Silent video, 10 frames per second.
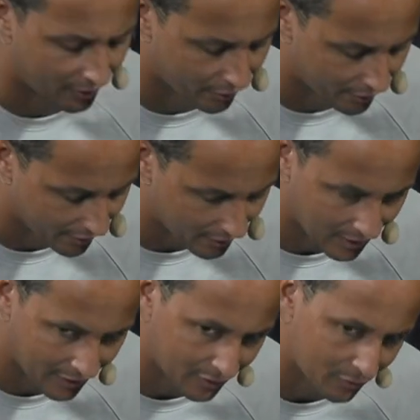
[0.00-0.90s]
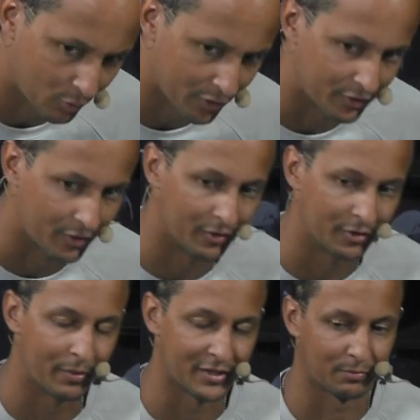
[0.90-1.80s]
I heard like one of
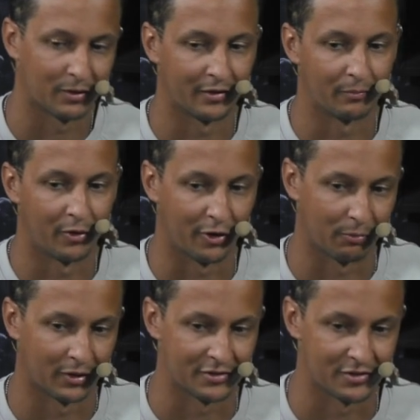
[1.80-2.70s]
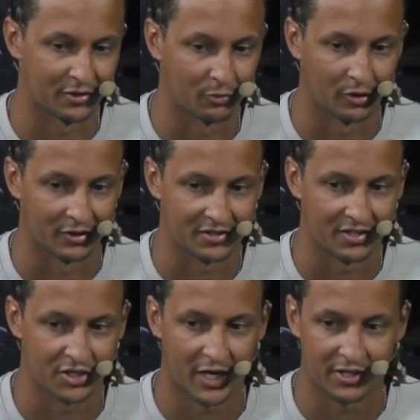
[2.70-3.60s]
the best burger places in the world is
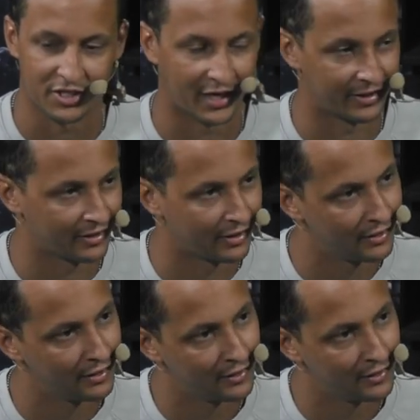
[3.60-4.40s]
the Shake Shack.